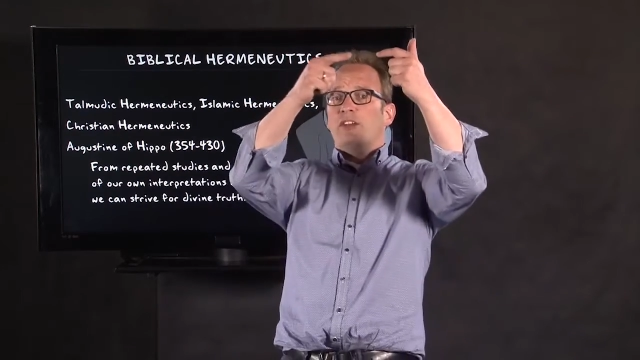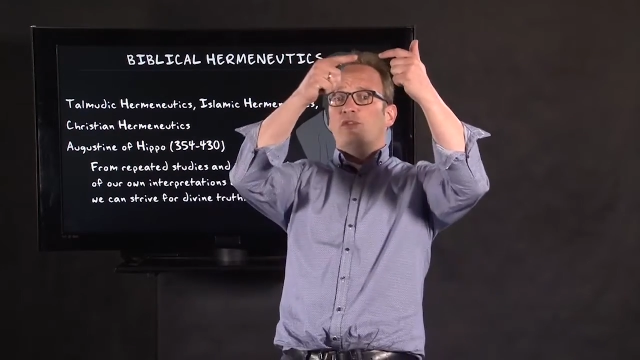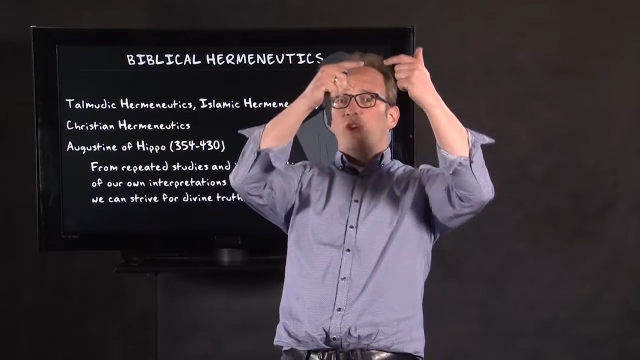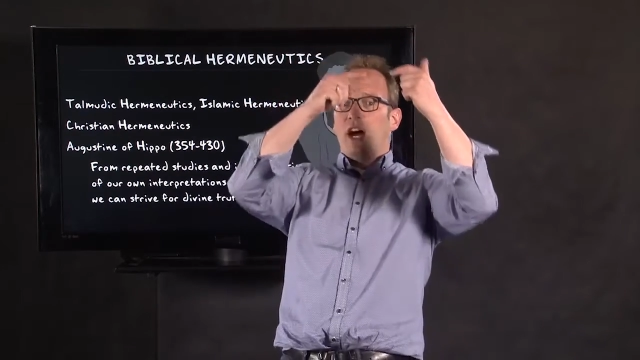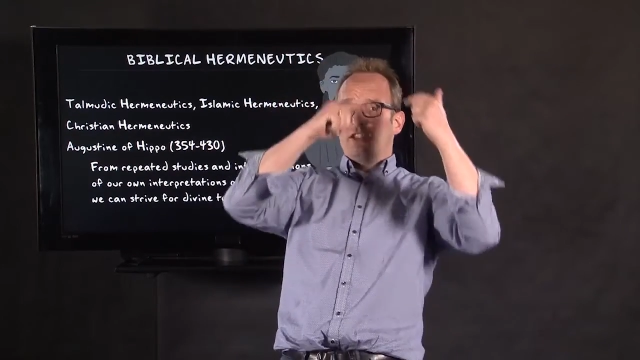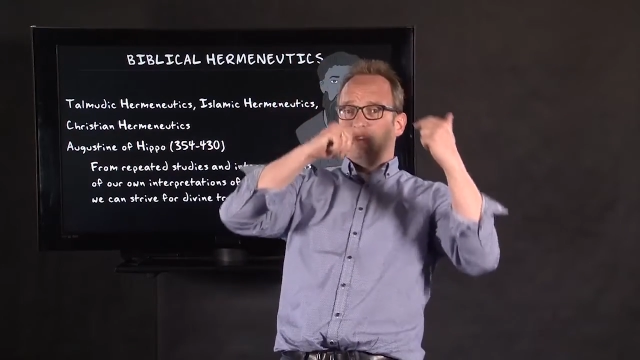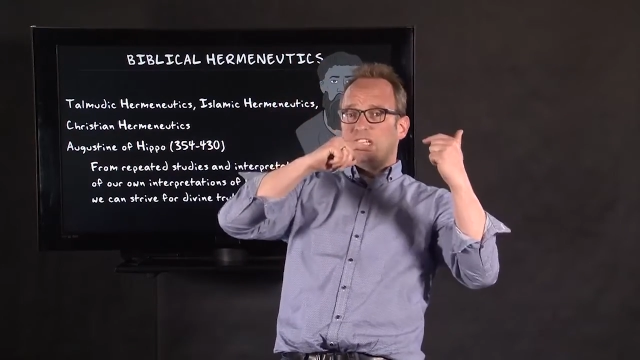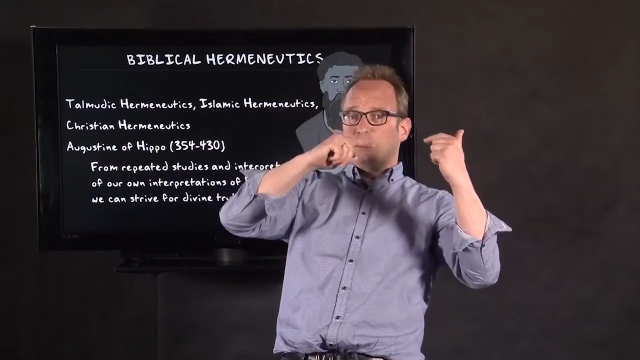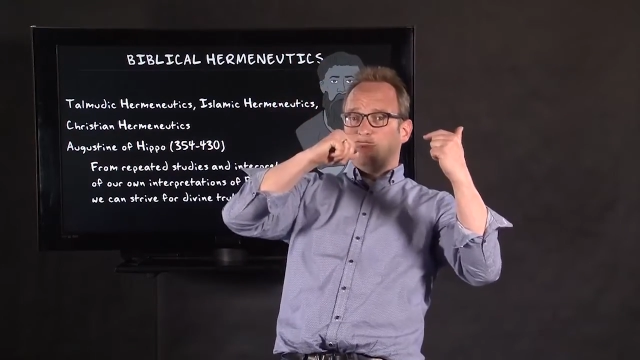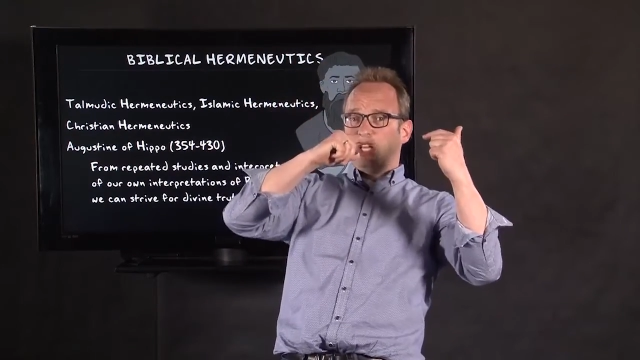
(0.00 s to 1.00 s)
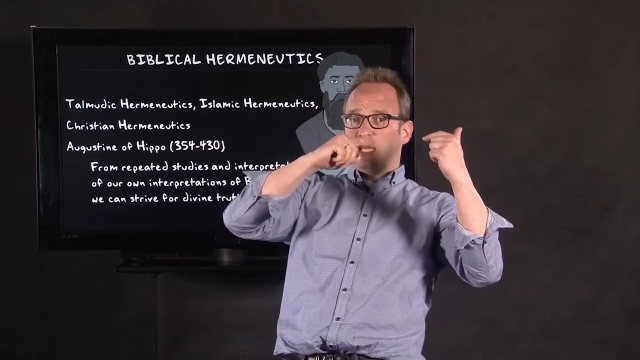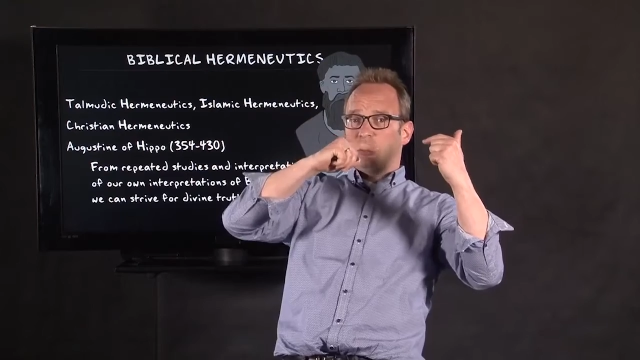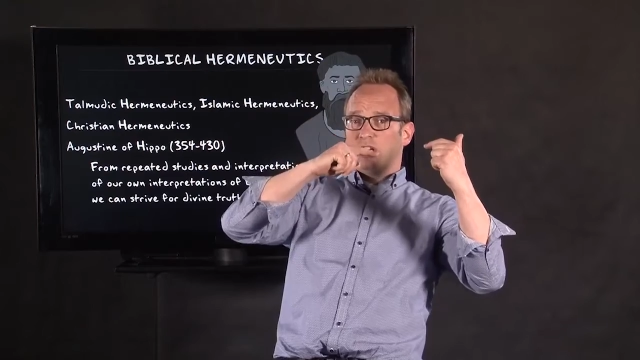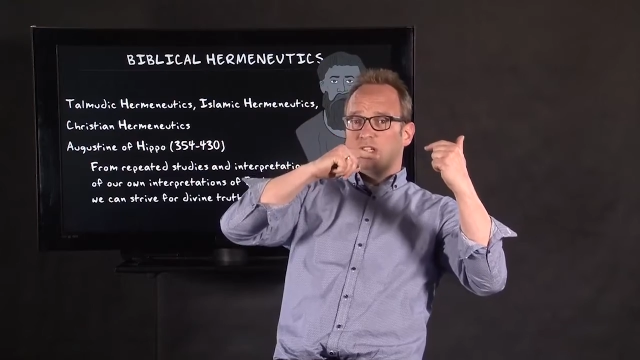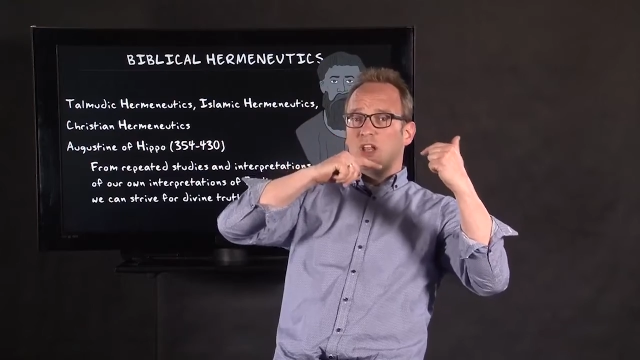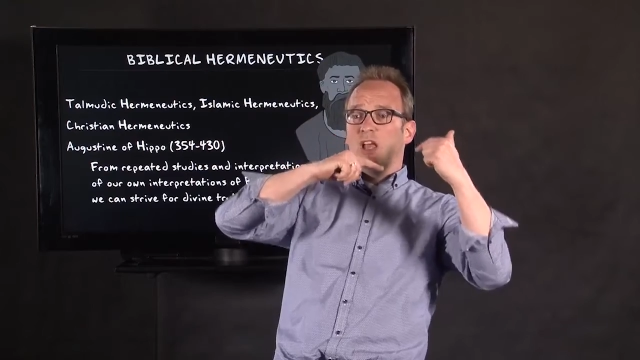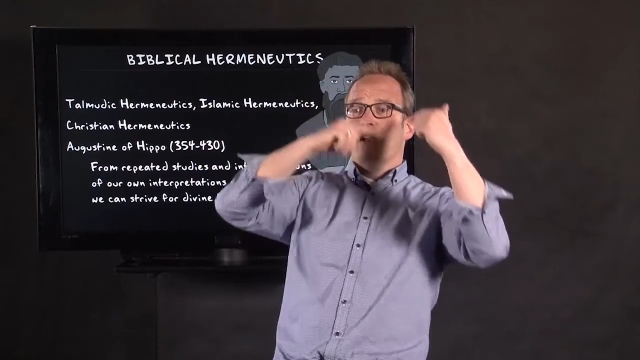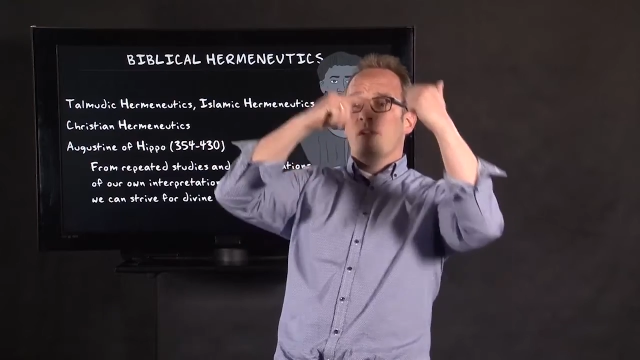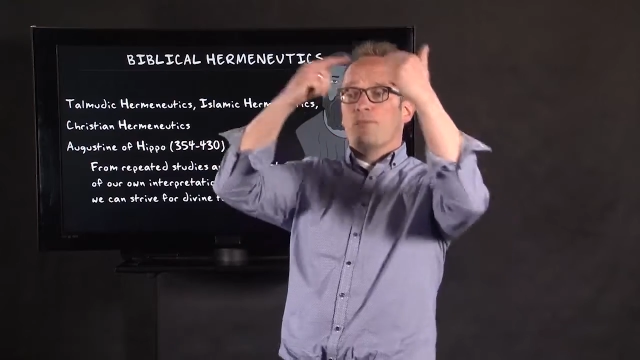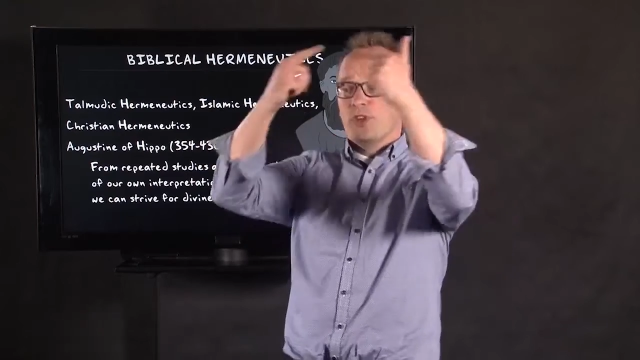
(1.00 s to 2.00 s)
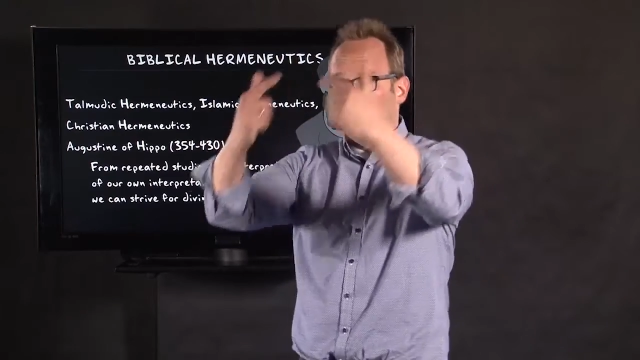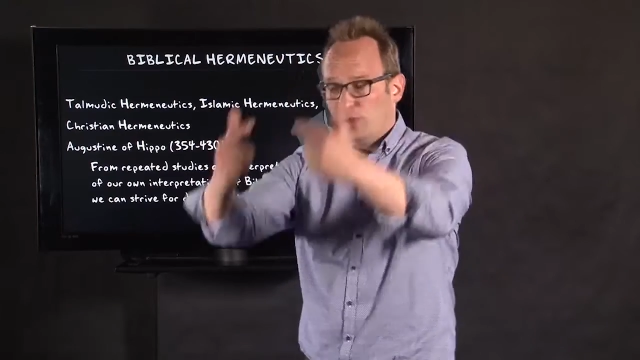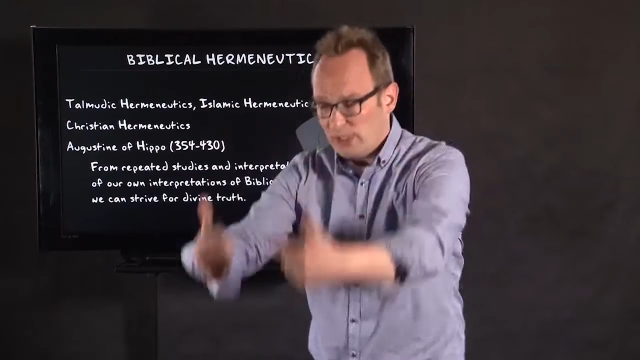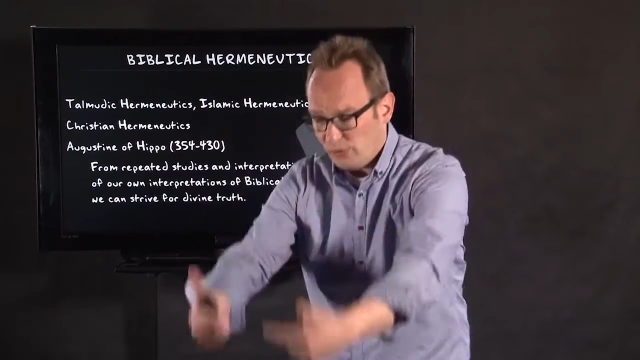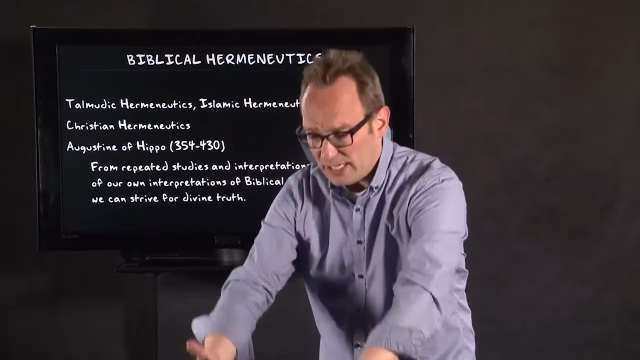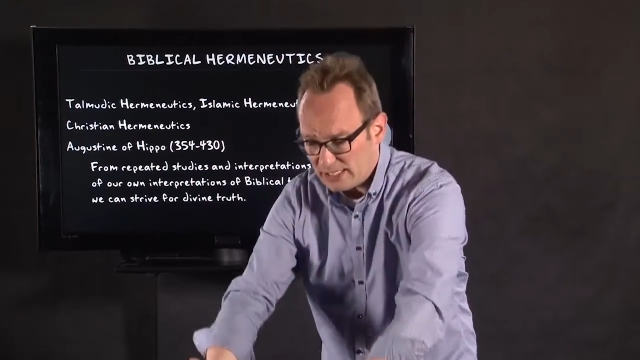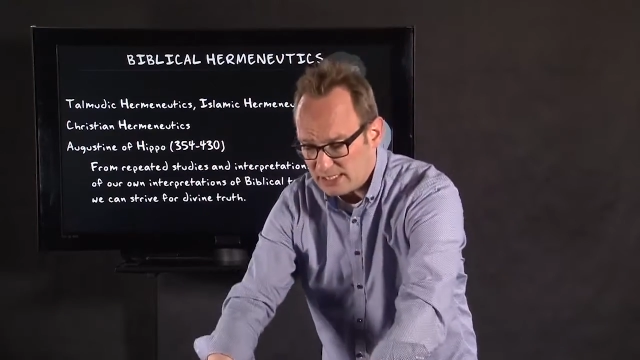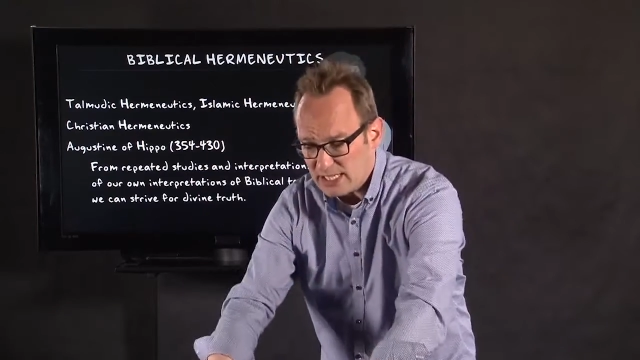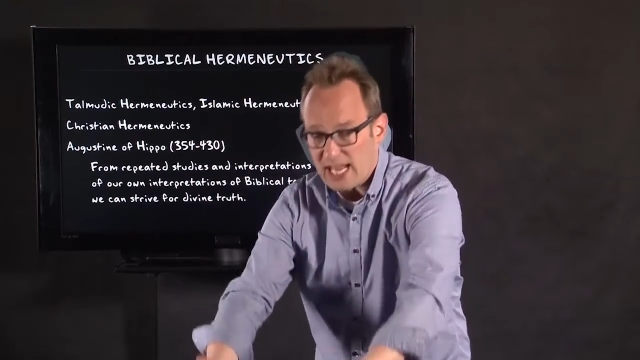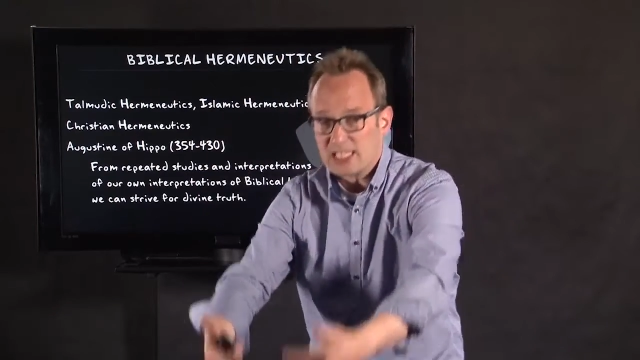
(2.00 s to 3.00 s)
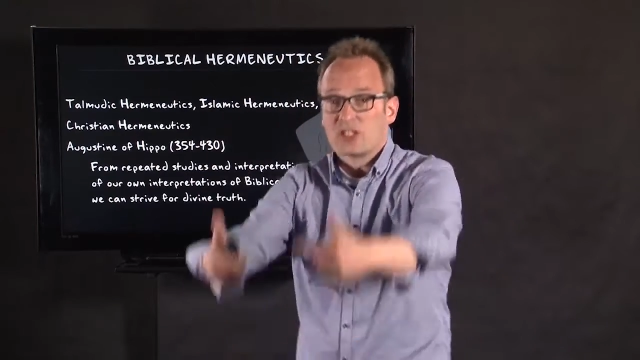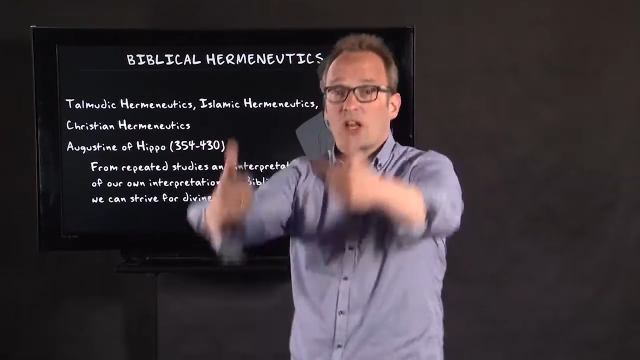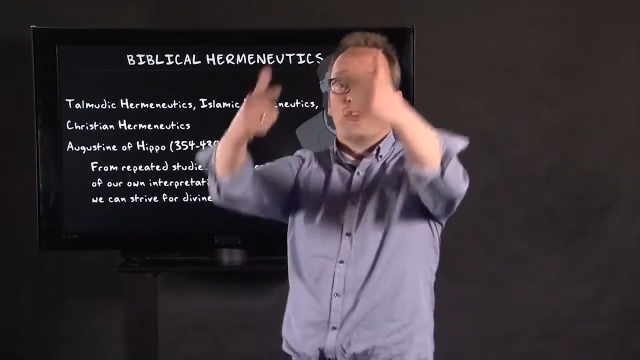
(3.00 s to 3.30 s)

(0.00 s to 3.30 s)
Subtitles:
write your interpretation, reread the text,